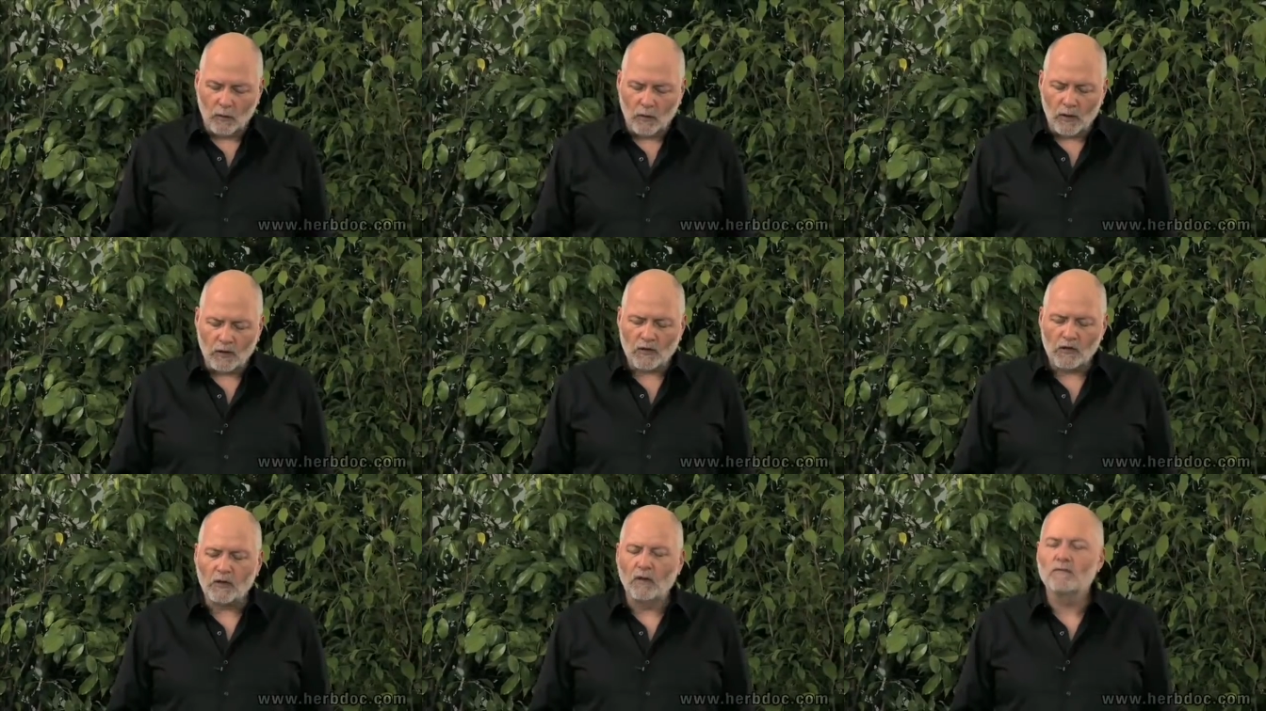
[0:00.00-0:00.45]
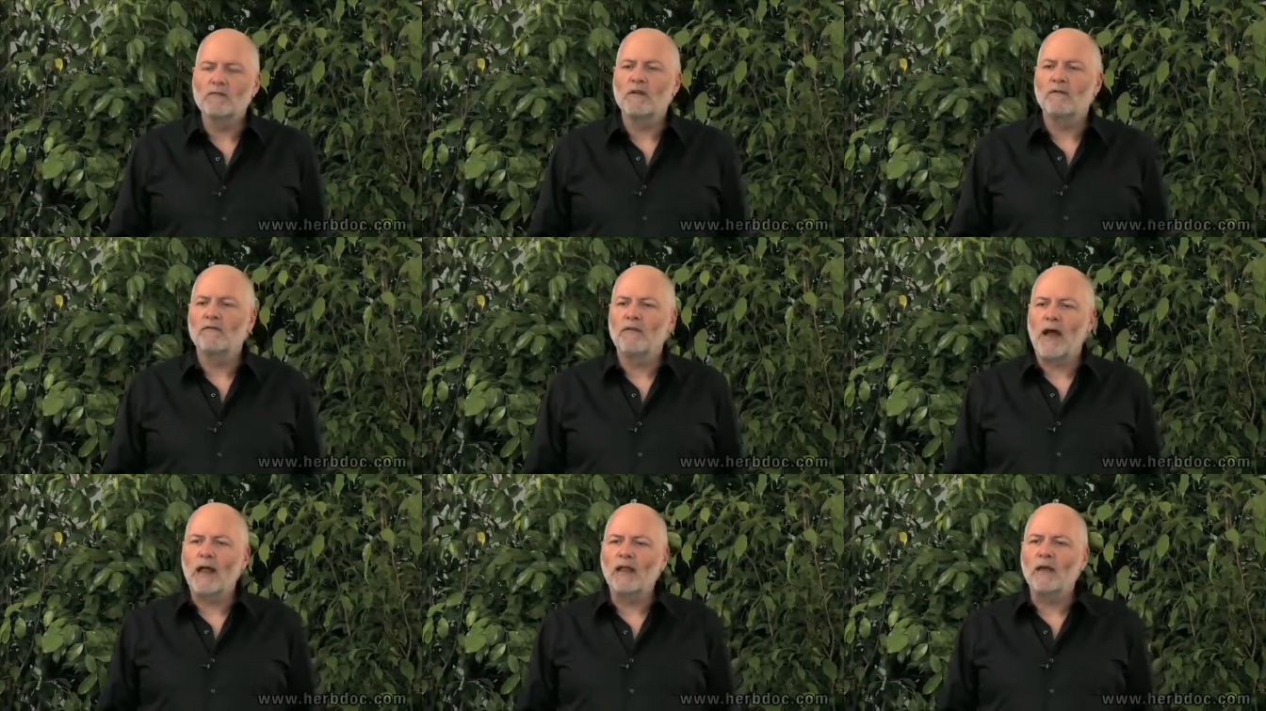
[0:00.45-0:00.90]
risk of
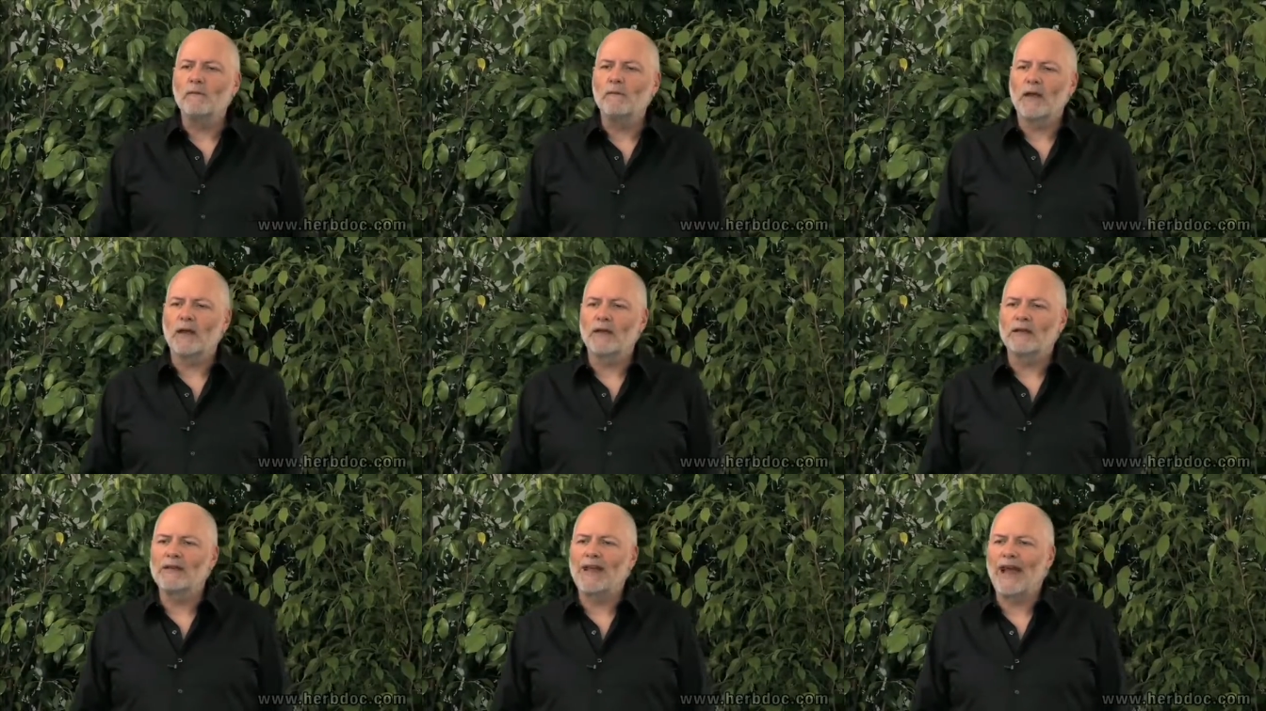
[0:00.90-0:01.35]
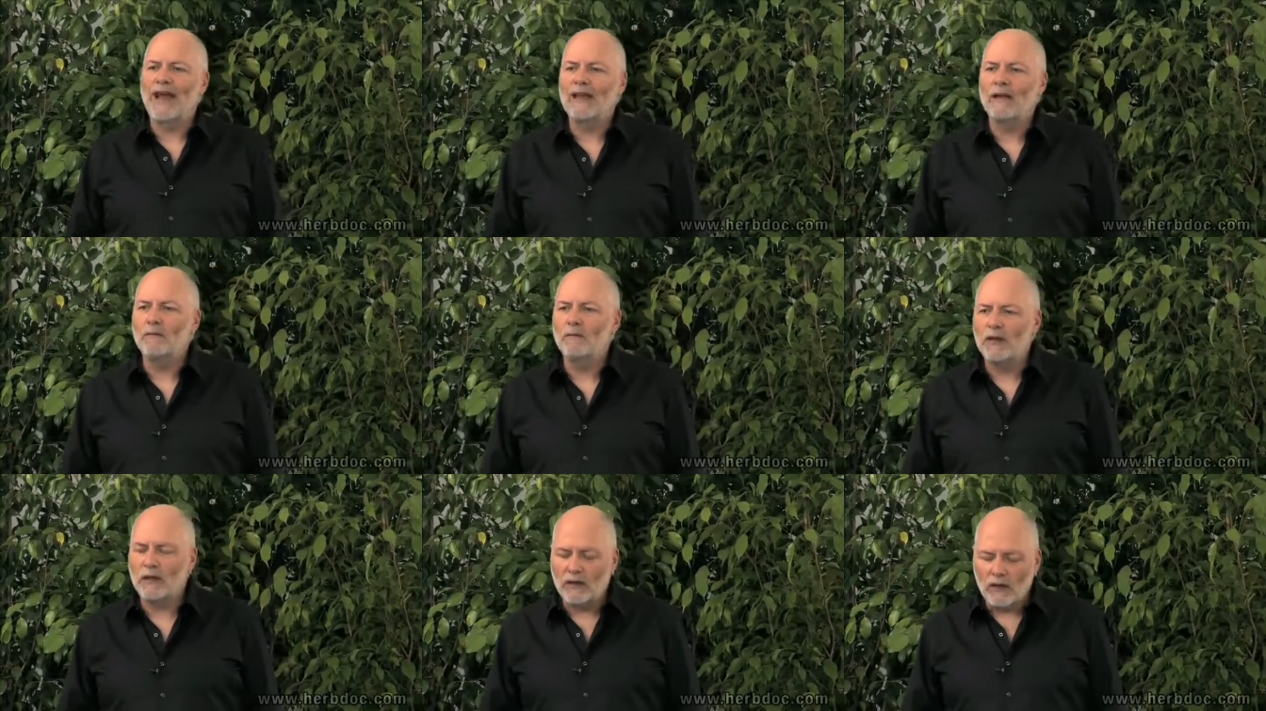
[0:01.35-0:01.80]
developing
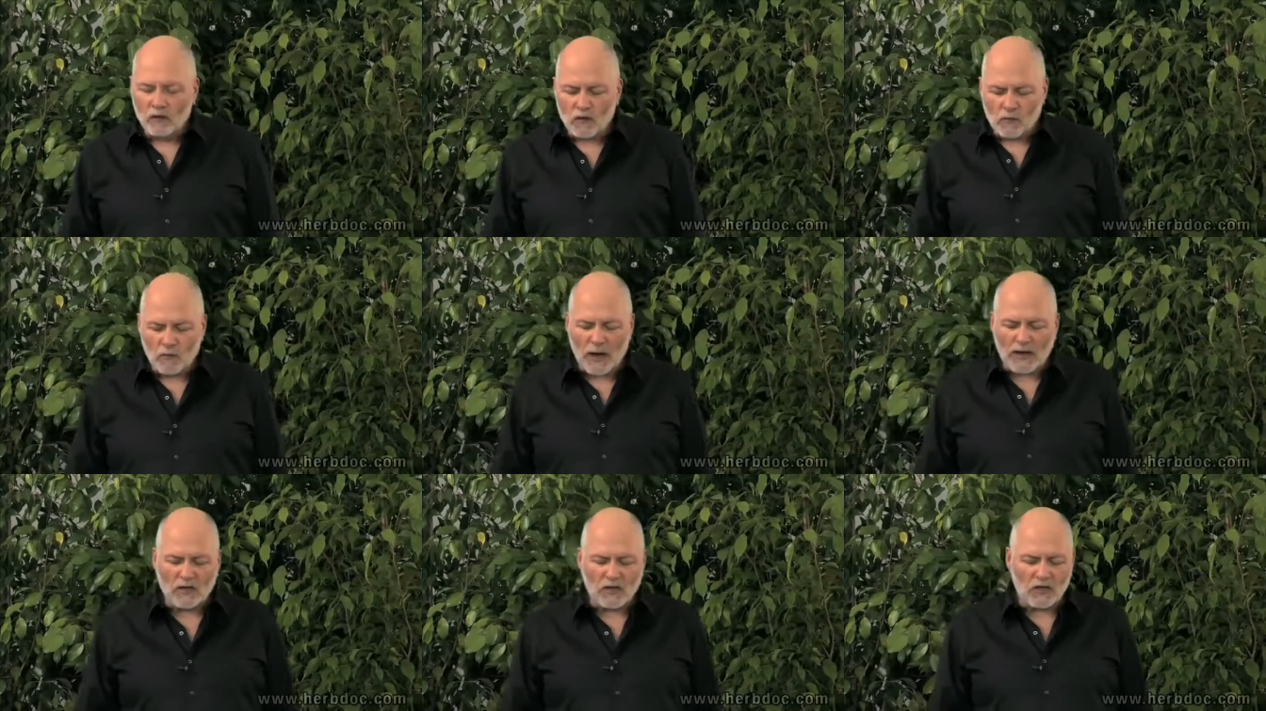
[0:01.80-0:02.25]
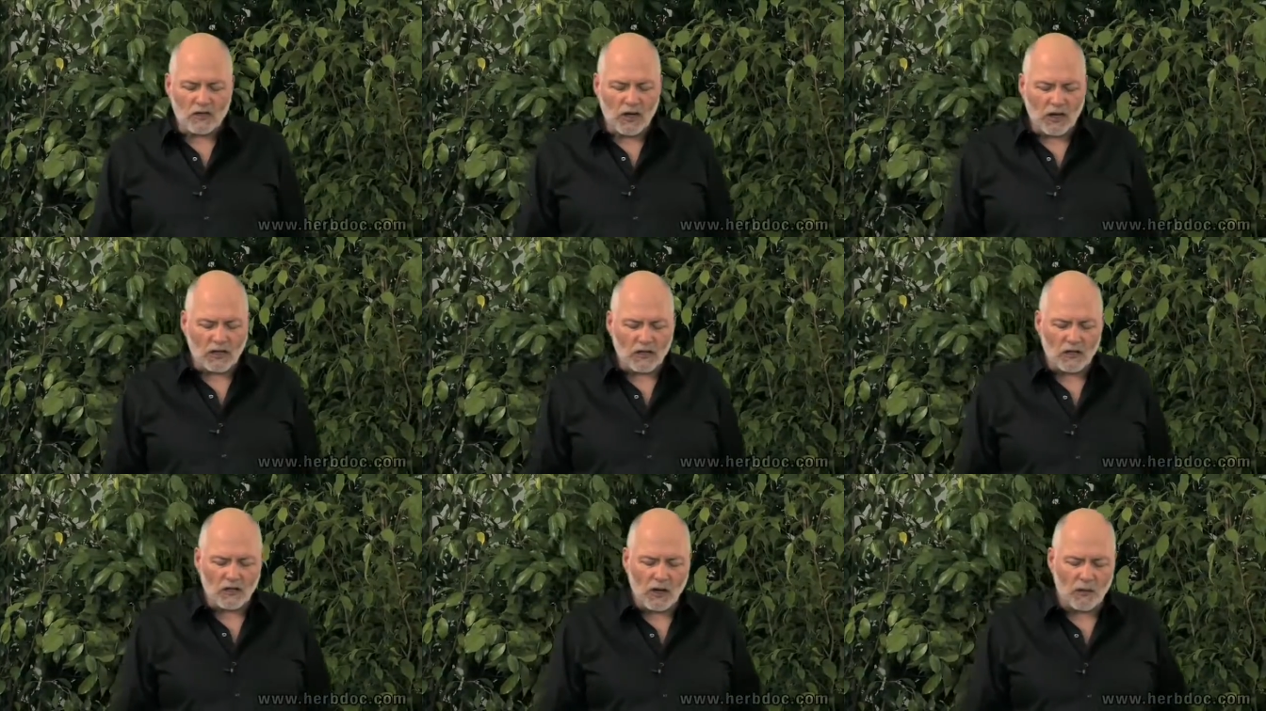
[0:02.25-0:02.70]
diabetes by
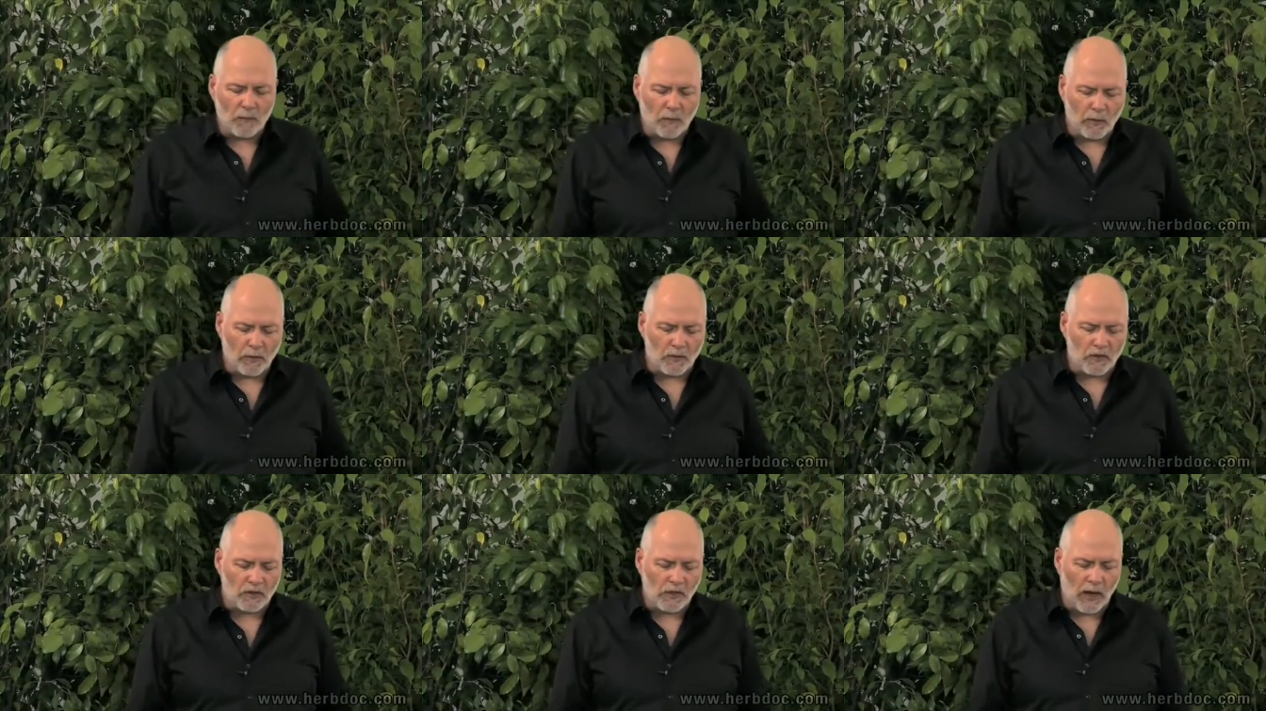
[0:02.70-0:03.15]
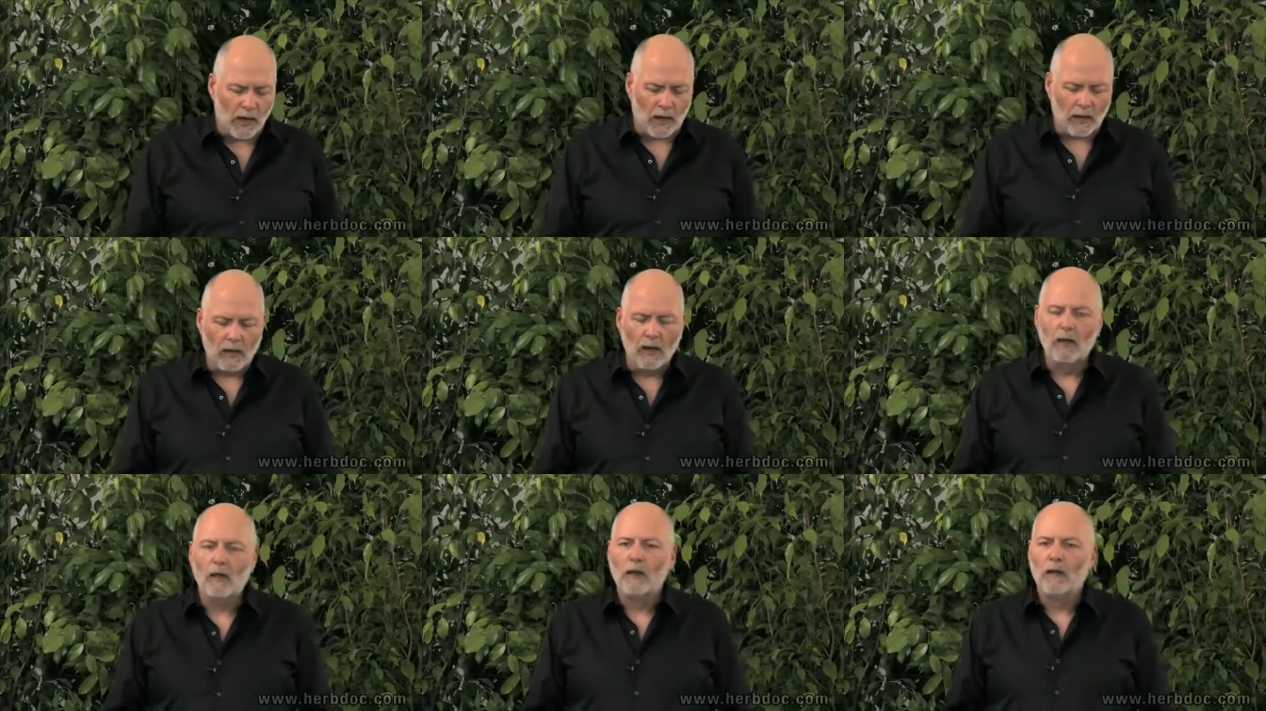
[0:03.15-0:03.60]
60%